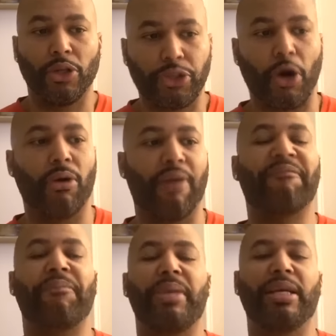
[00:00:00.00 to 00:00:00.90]
So
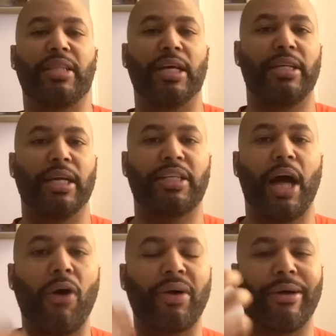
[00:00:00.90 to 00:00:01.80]
the
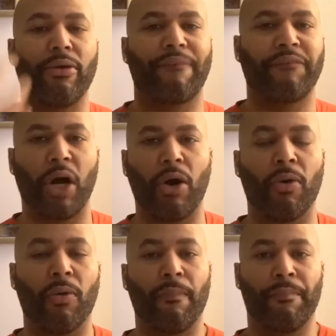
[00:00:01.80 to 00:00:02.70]
talking on the
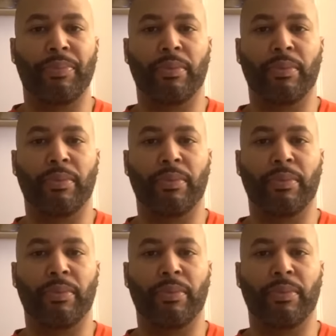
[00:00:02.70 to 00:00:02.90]
phone,